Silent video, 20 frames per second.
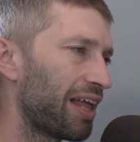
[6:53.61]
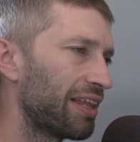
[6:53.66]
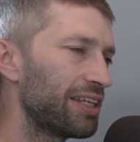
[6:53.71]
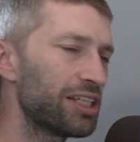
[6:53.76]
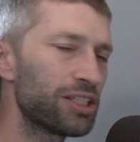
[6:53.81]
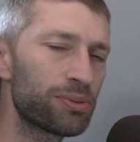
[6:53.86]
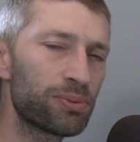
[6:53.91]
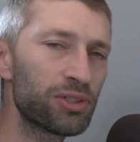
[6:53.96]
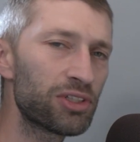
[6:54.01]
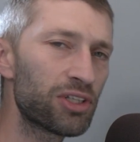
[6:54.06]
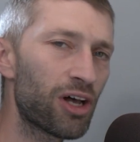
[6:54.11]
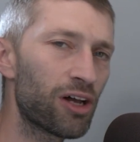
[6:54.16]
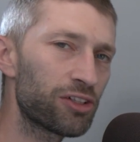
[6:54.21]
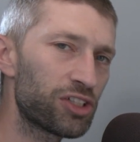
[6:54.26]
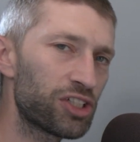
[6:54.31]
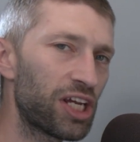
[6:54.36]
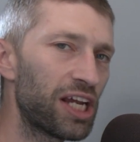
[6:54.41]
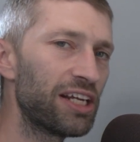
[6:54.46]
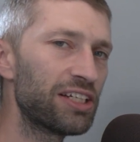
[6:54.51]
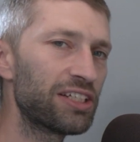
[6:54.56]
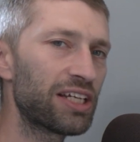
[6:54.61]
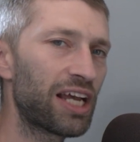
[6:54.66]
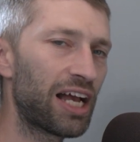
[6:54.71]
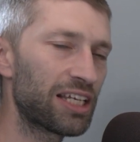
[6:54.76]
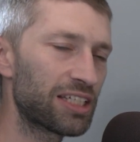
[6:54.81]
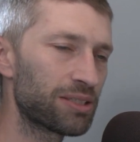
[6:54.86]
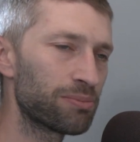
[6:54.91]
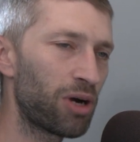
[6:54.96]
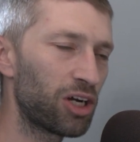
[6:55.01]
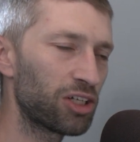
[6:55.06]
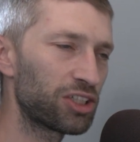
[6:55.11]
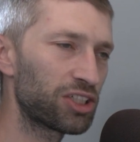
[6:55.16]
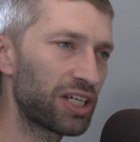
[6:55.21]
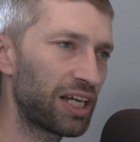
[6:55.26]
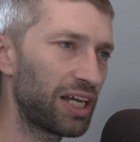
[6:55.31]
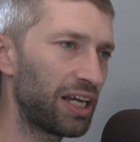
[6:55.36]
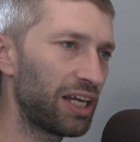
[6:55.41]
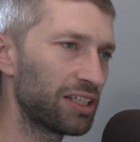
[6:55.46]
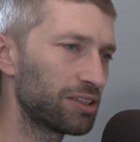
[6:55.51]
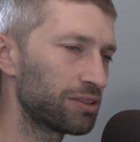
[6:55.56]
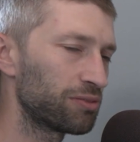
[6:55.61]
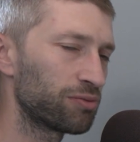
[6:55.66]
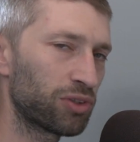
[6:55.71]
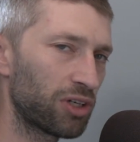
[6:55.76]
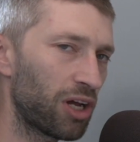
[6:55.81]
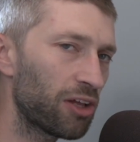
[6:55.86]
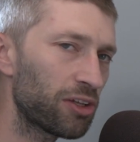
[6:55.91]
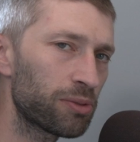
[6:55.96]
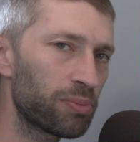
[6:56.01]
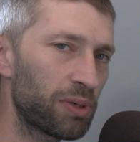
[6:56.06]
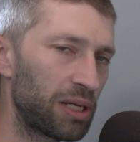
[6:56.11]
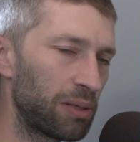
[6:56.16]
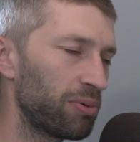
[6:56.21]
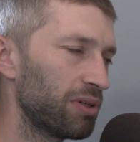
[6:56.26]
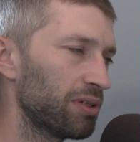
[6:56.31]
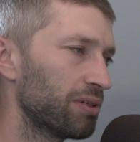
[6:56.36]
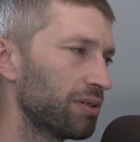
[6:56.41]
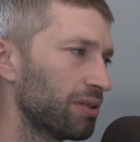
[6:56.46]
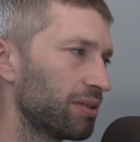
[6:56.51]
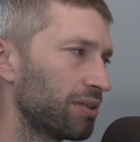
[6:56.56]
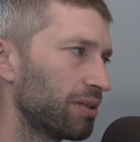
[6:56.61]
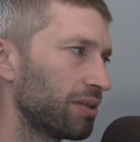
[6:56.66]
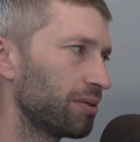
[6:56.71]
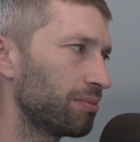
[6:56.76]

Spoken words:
this will not change as much as for other people.